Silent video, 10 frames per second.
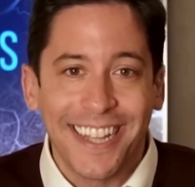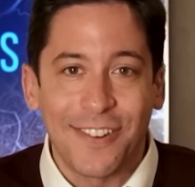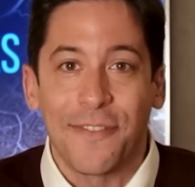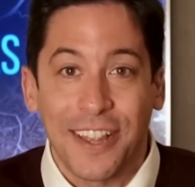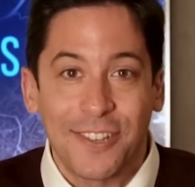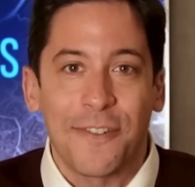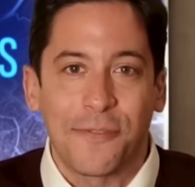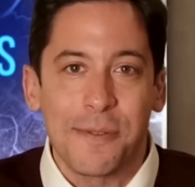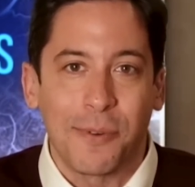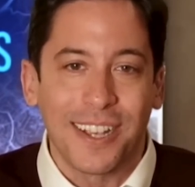That's our, that's our
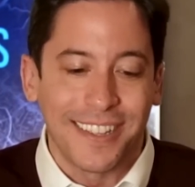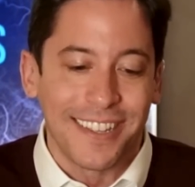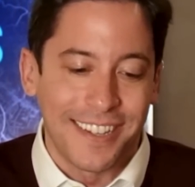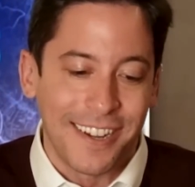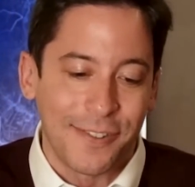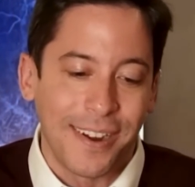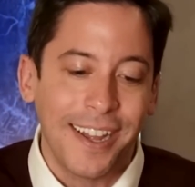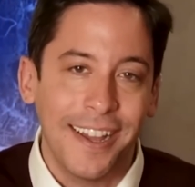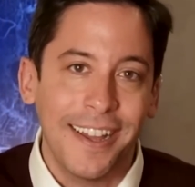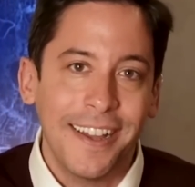free press in this
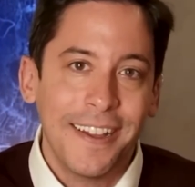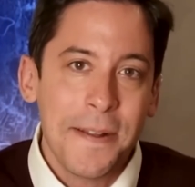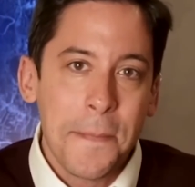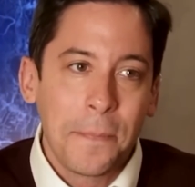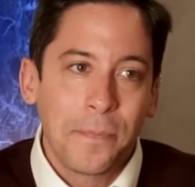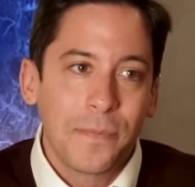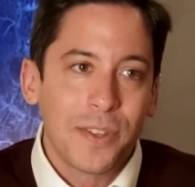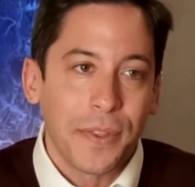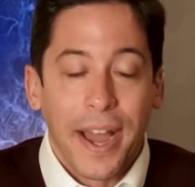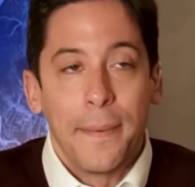country.
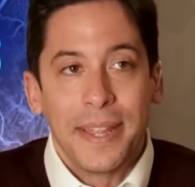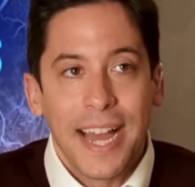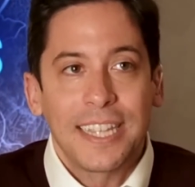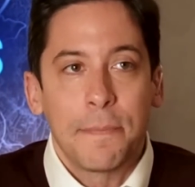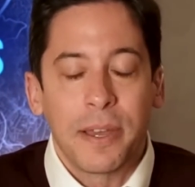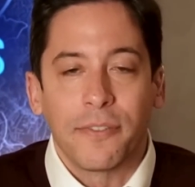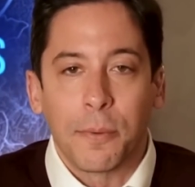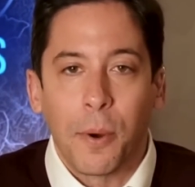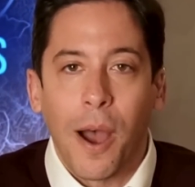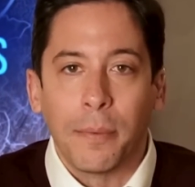So, that, I mean, that's a bit of
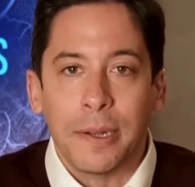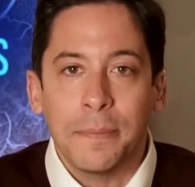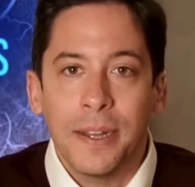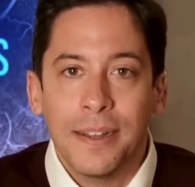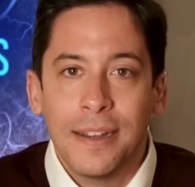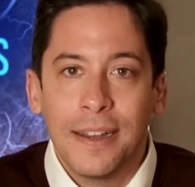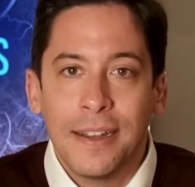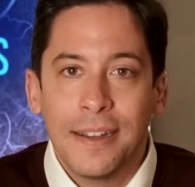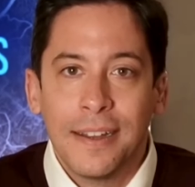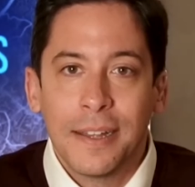a problem.
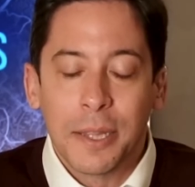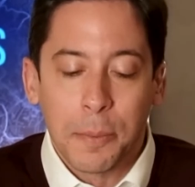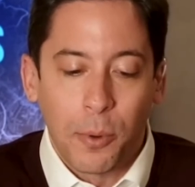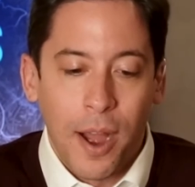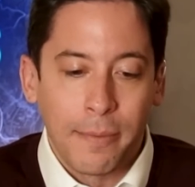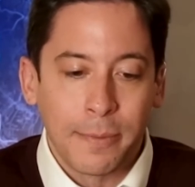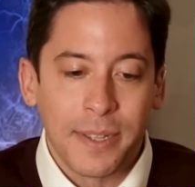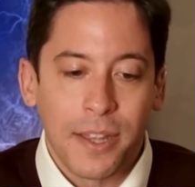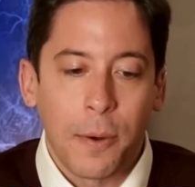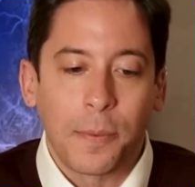The
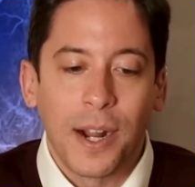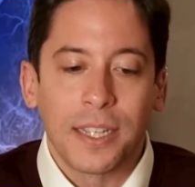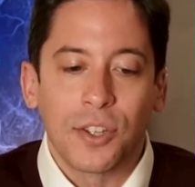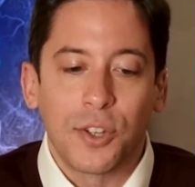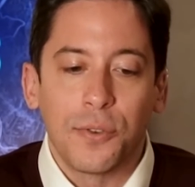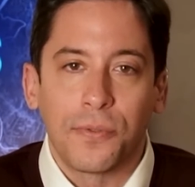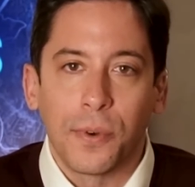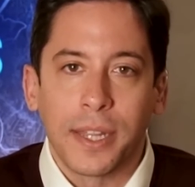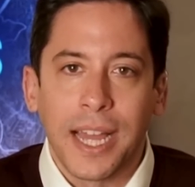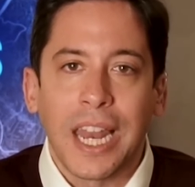problem is our press is too
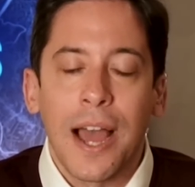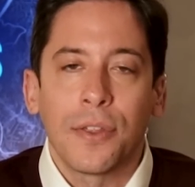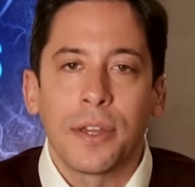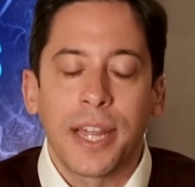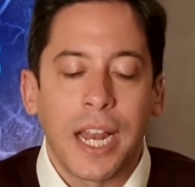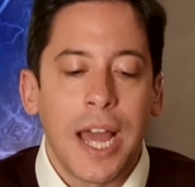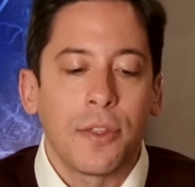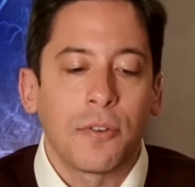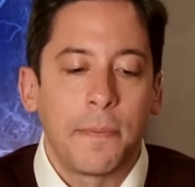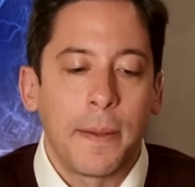free. They allow, the, they
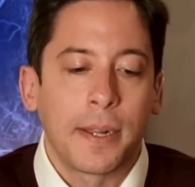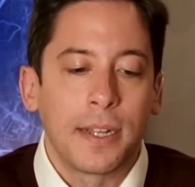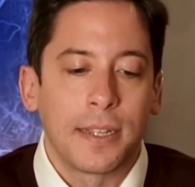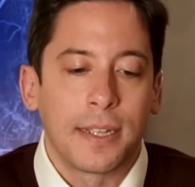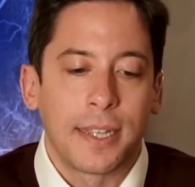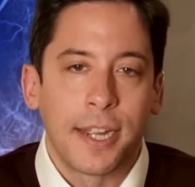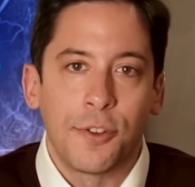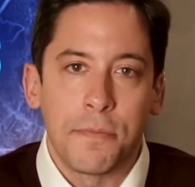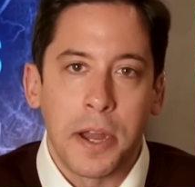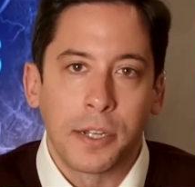allow the Republicans to say
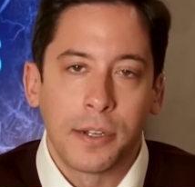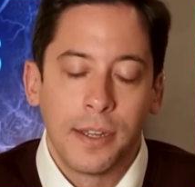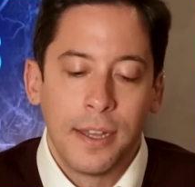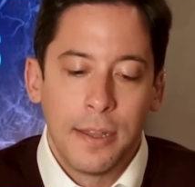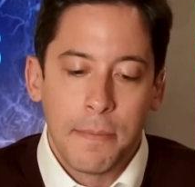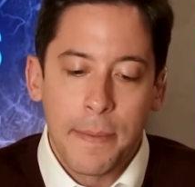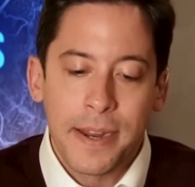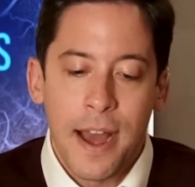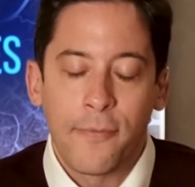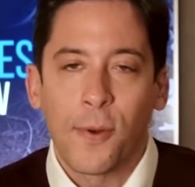too much.
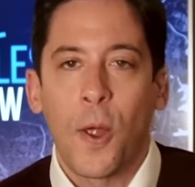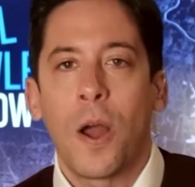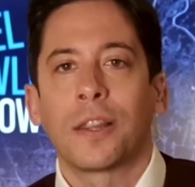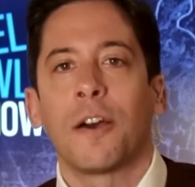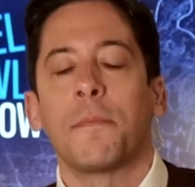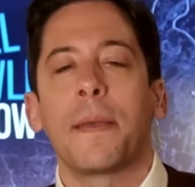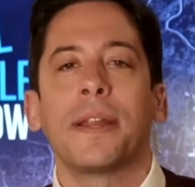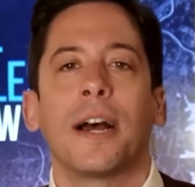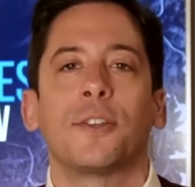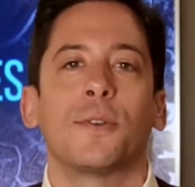Maybe not for long, though,
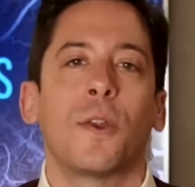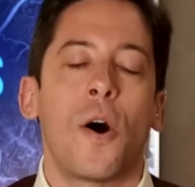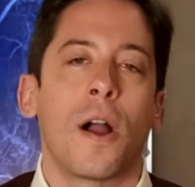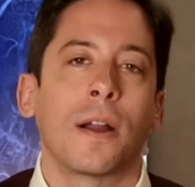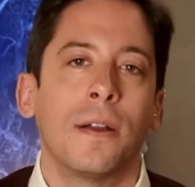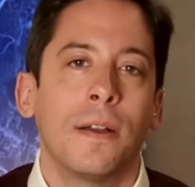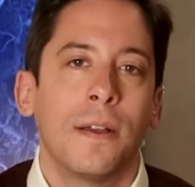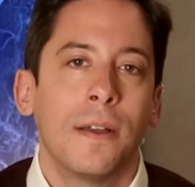maybe not too long